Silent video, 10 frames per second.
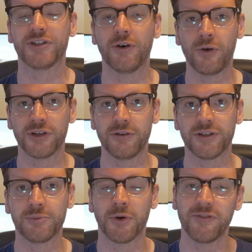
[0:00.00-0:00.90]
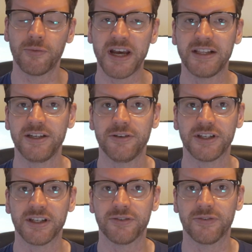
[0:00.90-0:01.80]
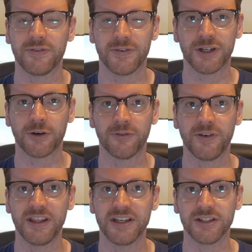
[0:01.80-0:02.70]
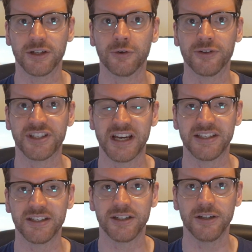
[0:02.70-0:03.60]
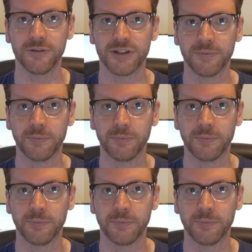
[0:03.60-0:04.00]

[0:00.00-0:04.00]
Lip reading: to all users, but if you're mainly using this for photography, this is a good setting to use.